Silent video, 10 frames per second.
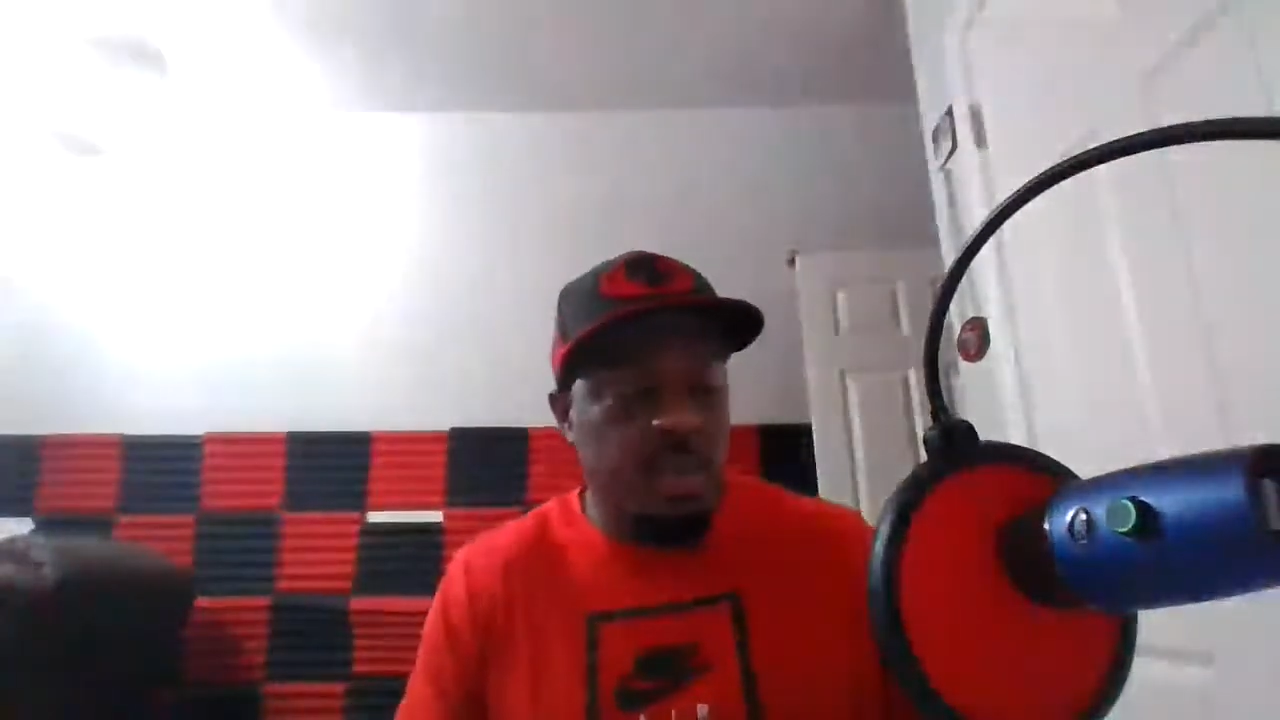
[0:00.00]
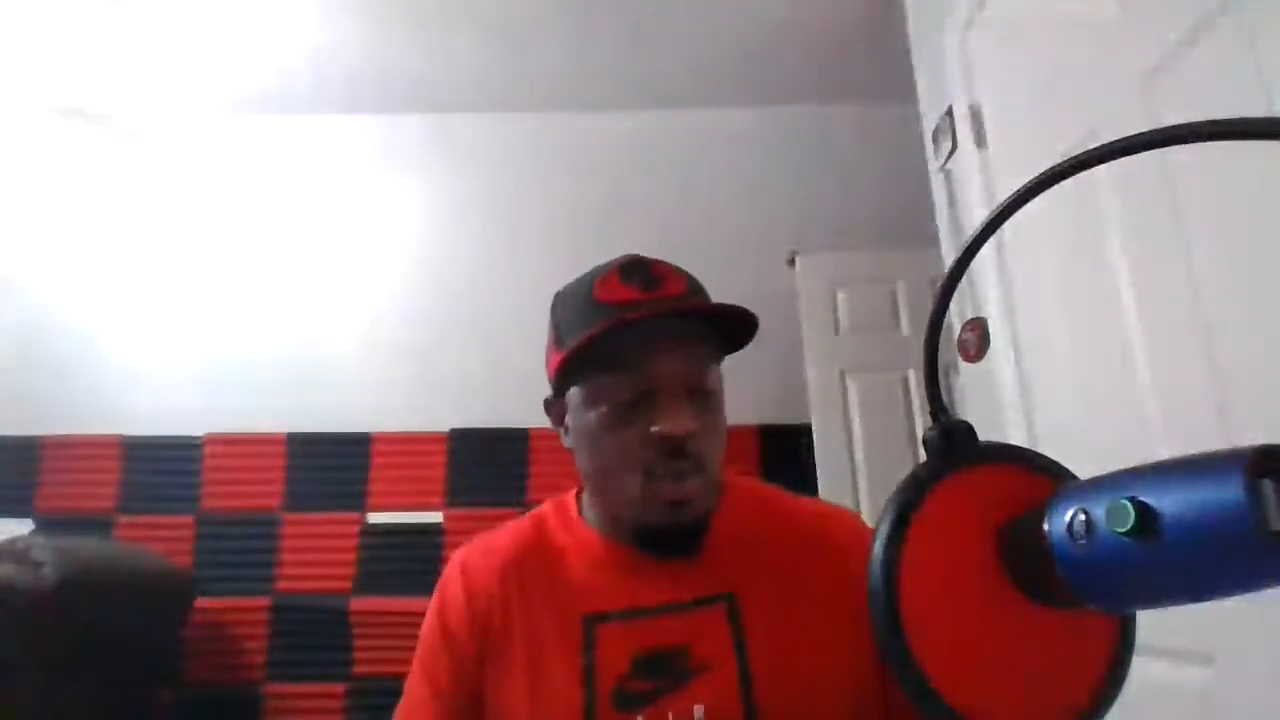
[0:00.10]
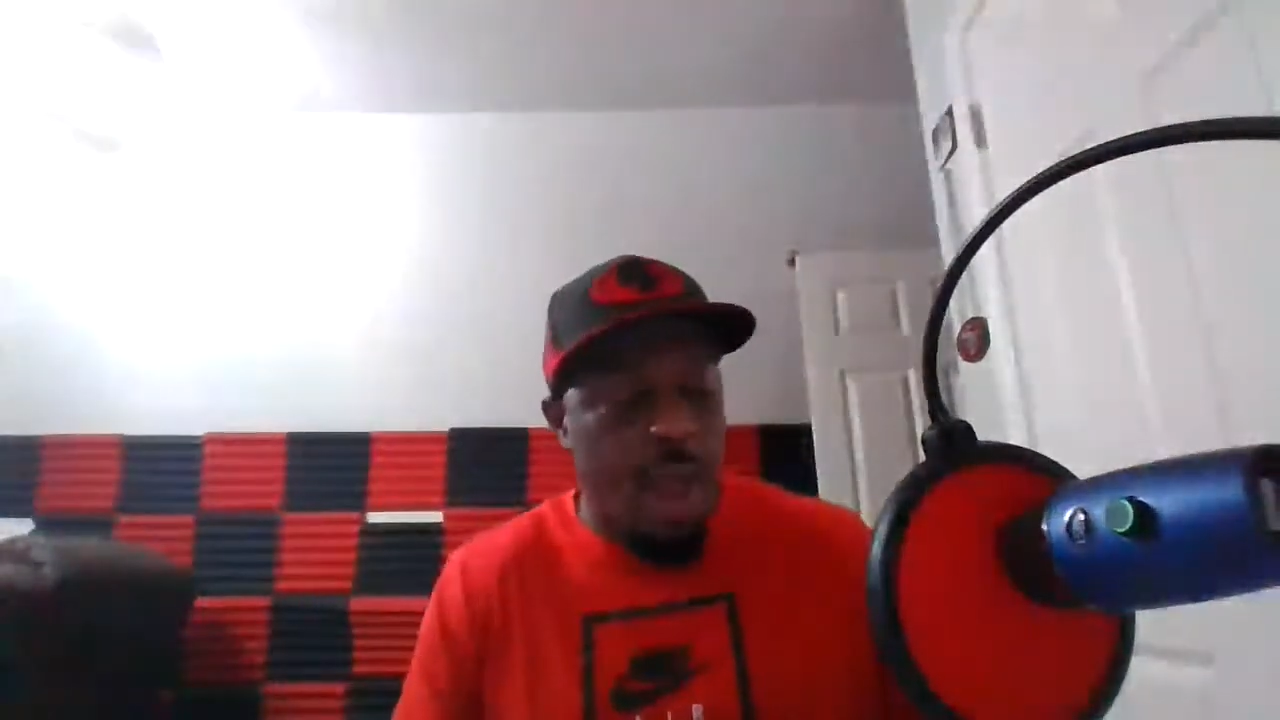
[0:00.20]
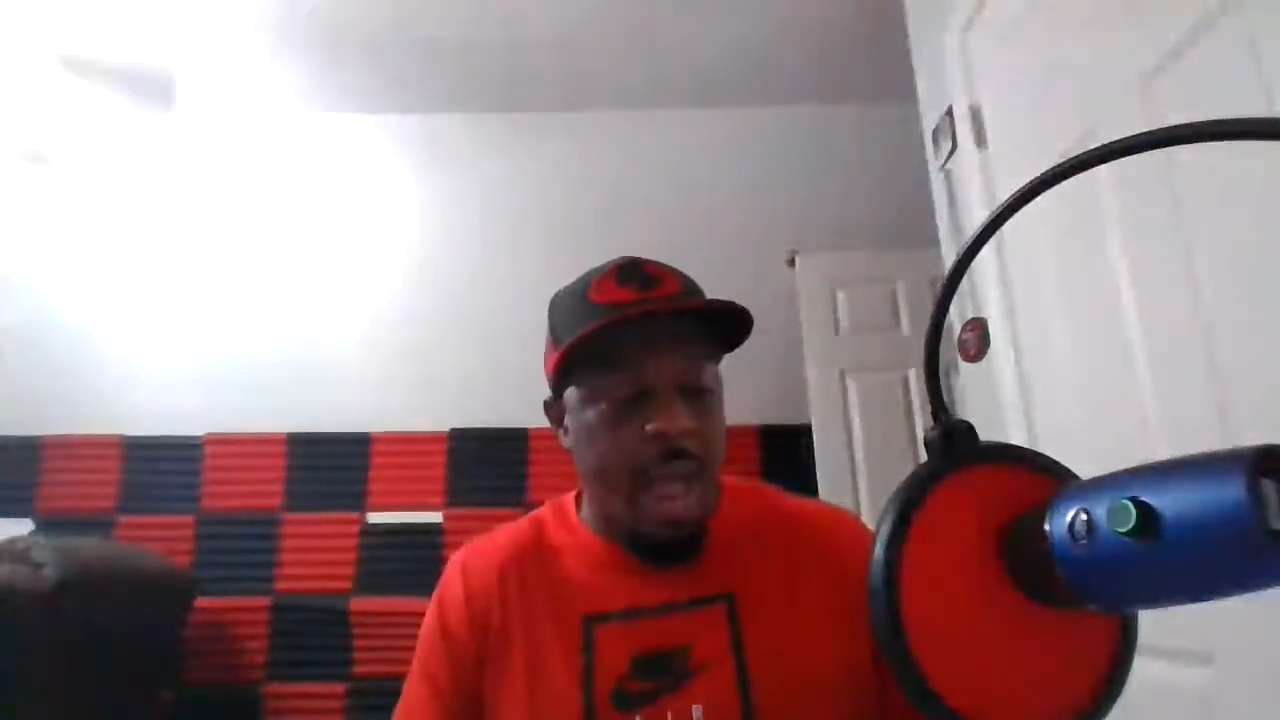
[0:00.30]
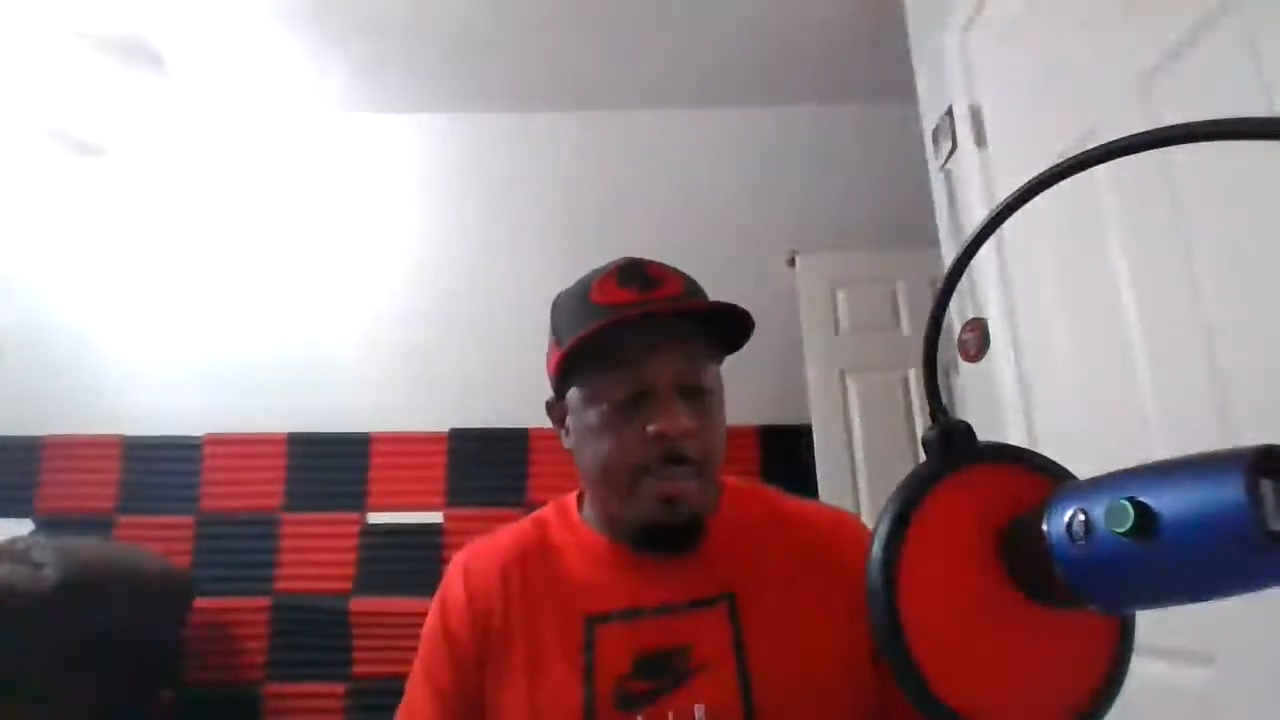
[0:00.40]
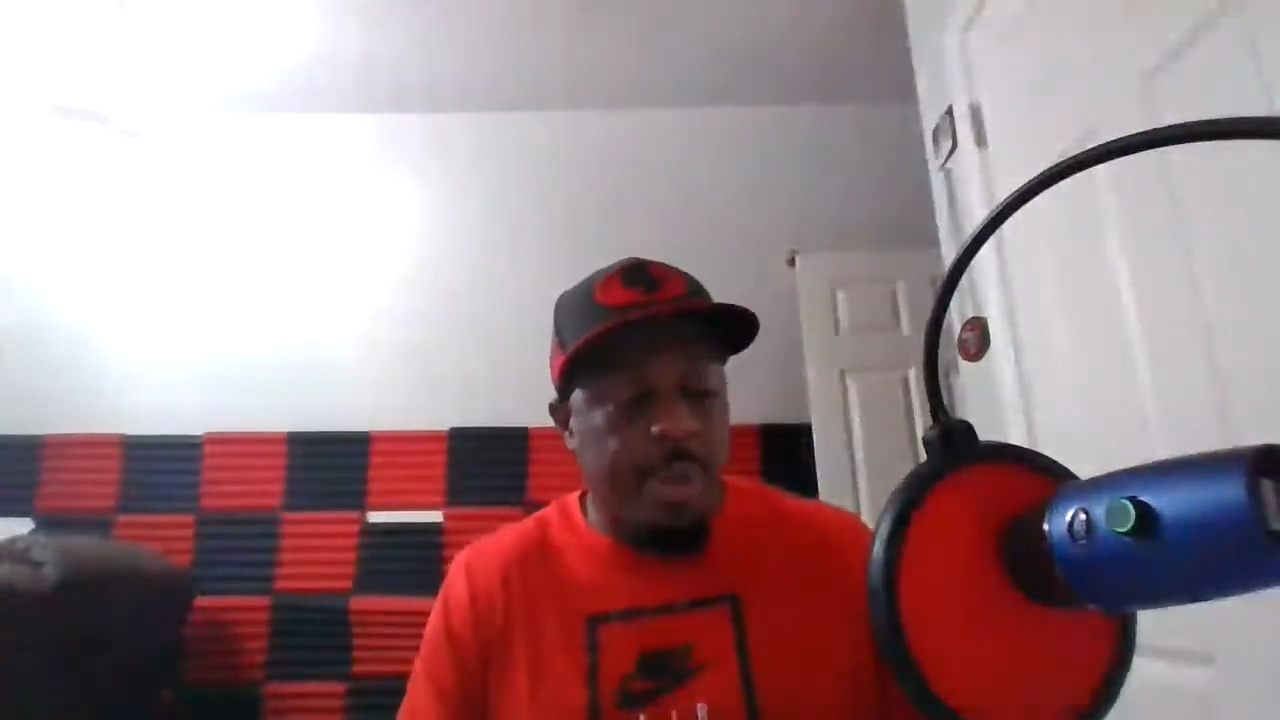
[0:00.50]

who I am